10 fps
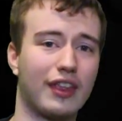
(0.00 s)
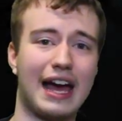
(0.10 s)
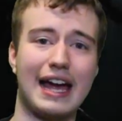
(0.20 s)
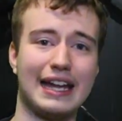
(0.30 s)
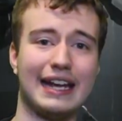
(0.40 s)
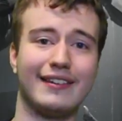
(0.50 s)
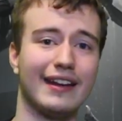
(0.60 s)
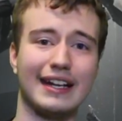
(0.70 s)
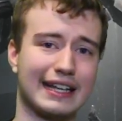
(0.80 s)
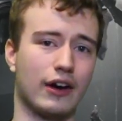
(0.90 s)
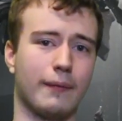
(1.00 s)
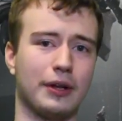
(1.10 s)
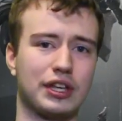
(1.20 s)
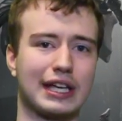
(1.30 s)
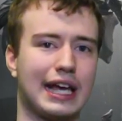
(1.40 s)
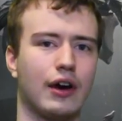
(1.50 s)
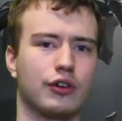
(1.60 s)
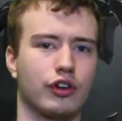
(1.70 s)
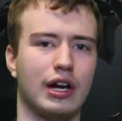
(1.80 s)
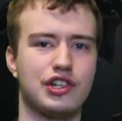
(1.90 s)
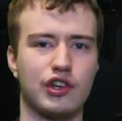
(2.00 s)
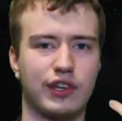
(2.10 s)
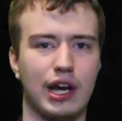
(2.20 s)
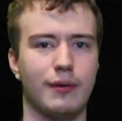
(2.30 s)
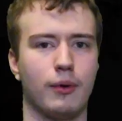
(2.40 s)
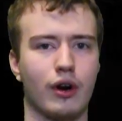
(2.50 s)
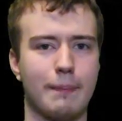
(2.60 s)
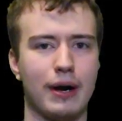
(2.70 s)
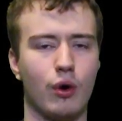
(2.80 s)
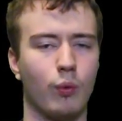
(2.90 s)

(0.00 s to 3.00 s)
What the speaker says: that it didn't care about the character, it just cared more about